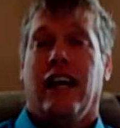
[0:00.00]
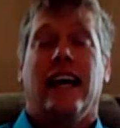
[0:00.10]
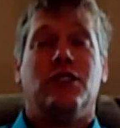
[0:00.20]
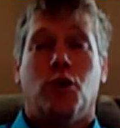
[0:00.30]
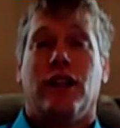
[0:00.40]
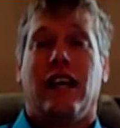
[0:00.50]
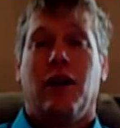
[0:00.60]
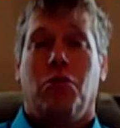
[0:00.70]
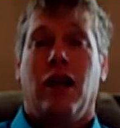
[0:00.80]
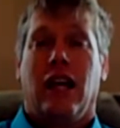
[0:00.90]
It's
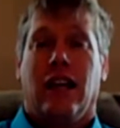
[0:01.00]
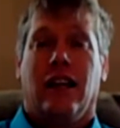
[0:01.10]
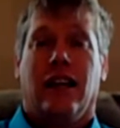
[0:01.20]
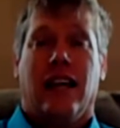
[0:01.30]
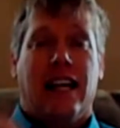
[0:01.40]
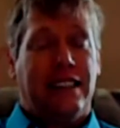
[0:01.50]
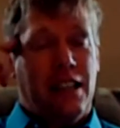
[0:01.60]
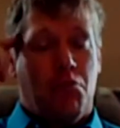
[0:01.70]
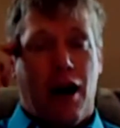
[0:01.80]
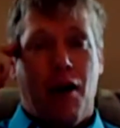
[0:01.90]
within me. It's
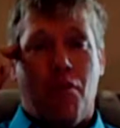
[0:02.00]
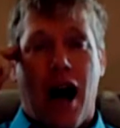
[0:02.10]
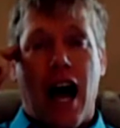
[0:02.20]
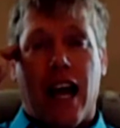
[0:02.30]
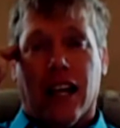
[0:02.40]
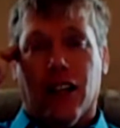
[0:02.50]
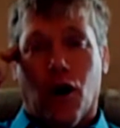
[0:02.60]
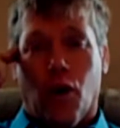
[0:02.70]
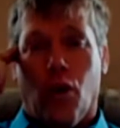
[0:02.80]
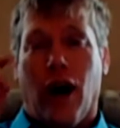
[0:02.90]
in my mind
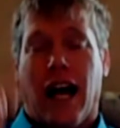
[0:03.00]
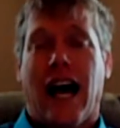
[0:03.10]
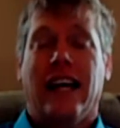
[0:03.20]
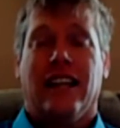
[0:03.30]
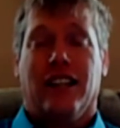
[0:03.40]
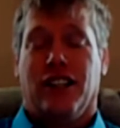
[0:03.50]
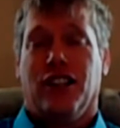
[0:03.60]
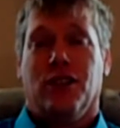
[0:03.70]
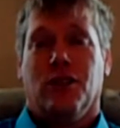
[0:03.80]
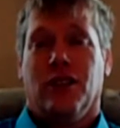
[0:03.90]
what I can
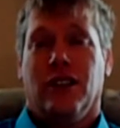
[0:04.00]
do.